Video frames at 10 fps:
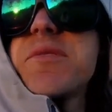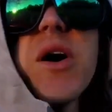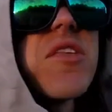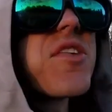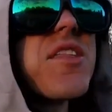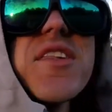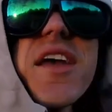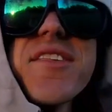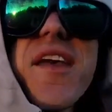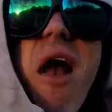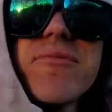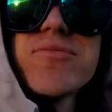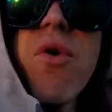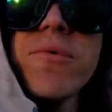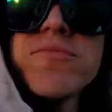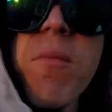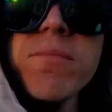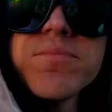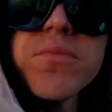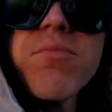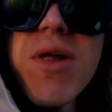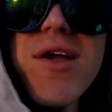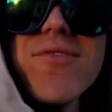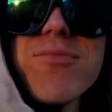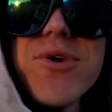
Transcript: While the sun sets. My life is